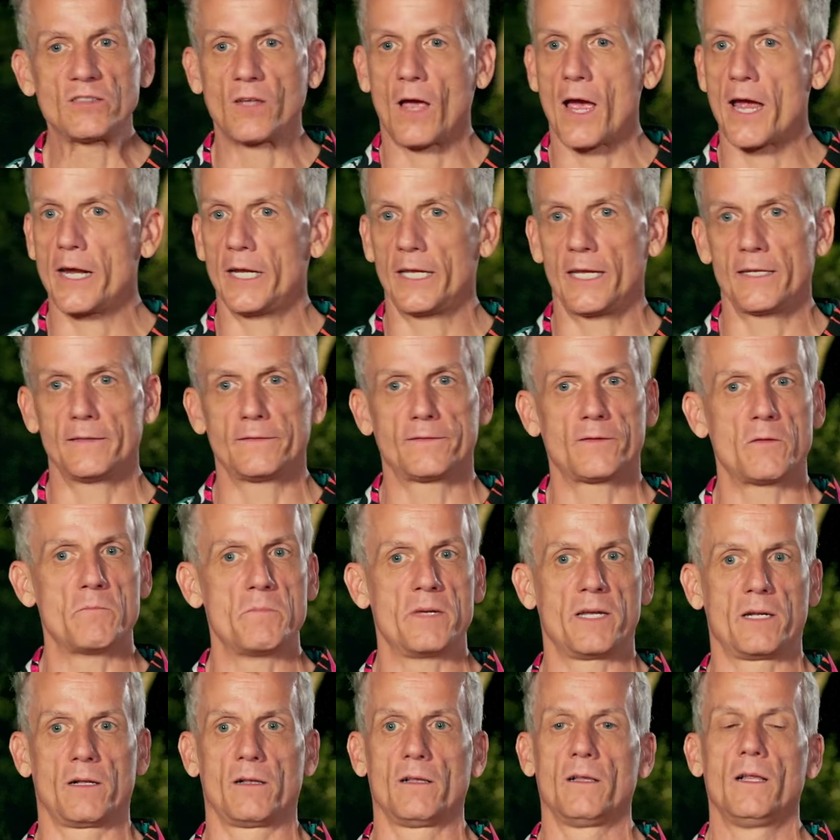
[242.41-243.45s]
side against the
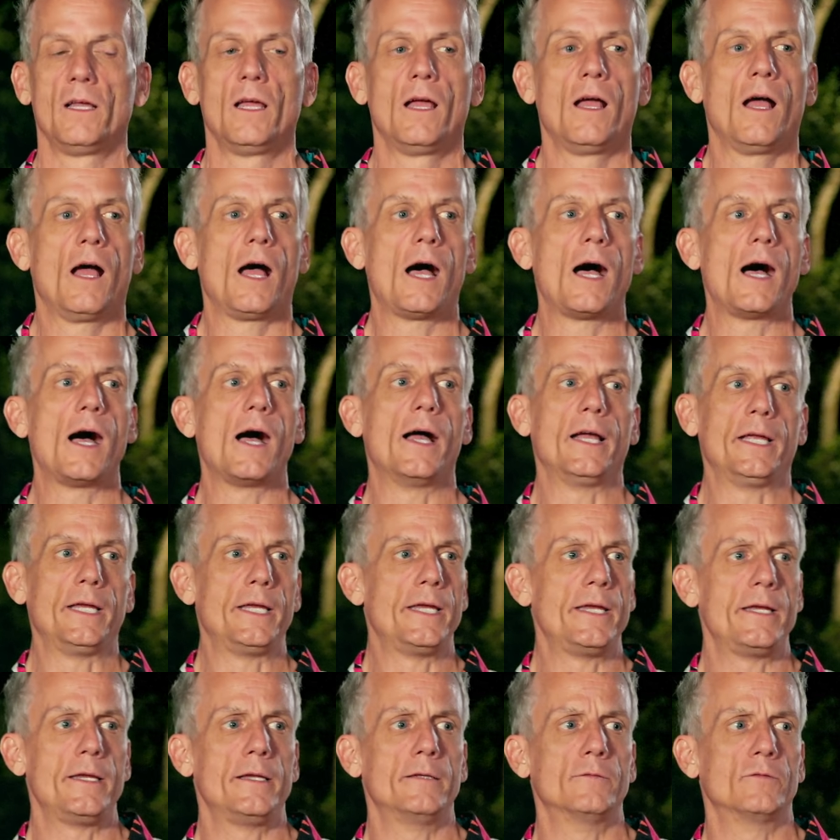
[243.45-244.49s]
middle.
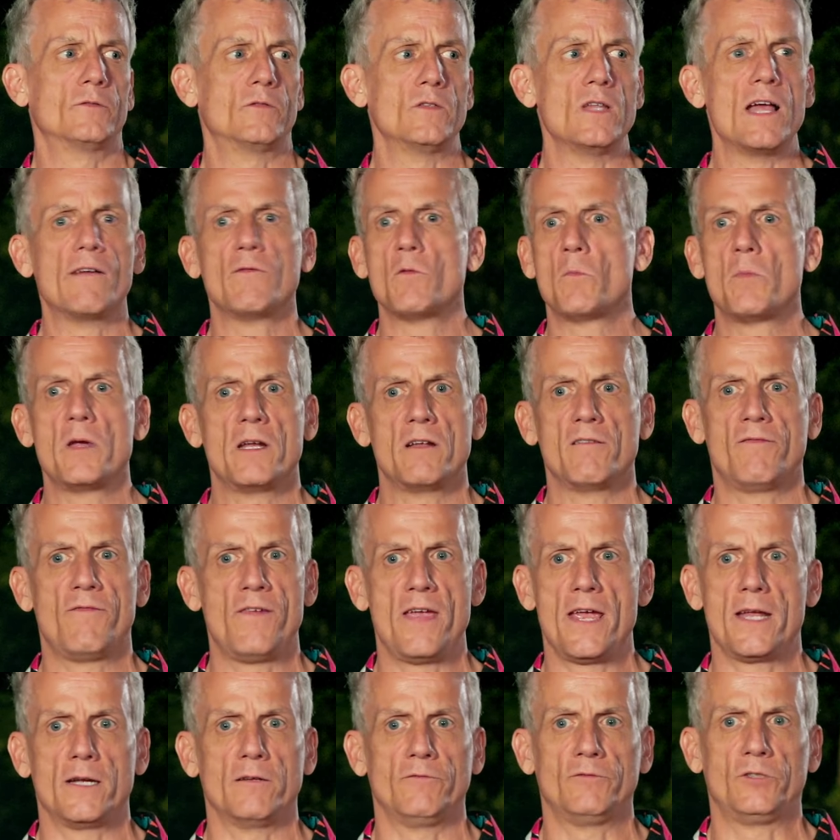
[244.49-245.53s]
He's never been a
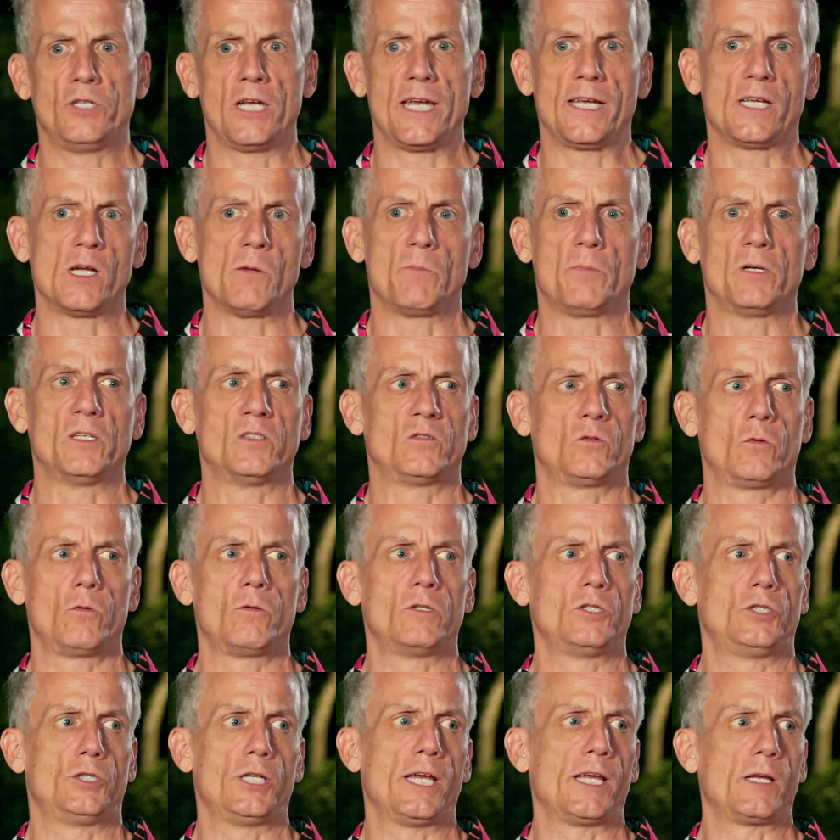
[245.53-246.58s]
fan of Jacob, but as soon
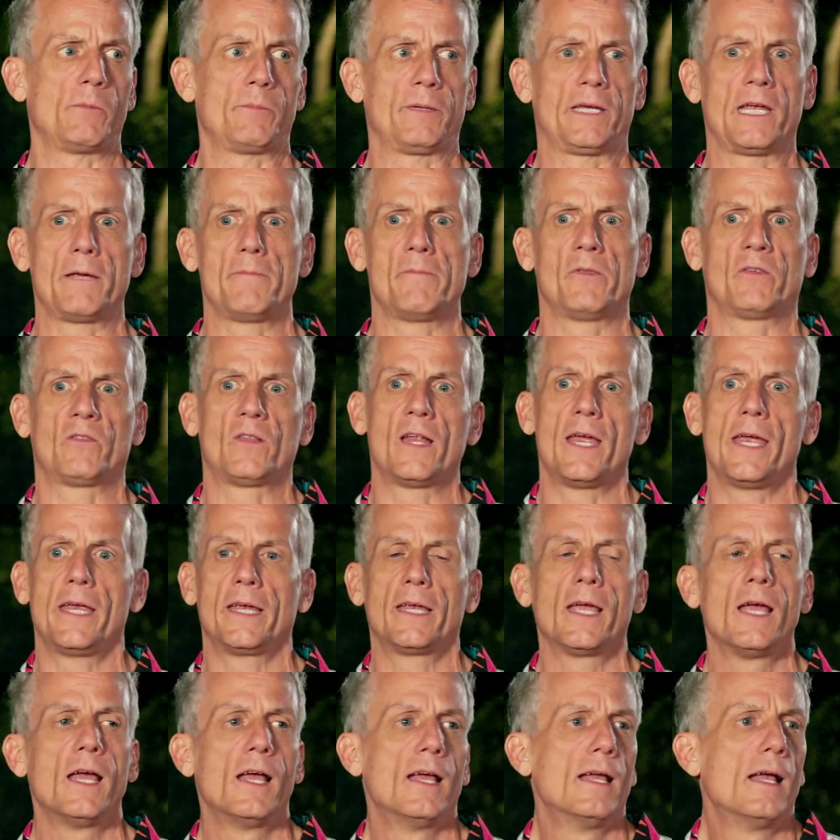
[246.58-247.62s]
as Jacob became the snake,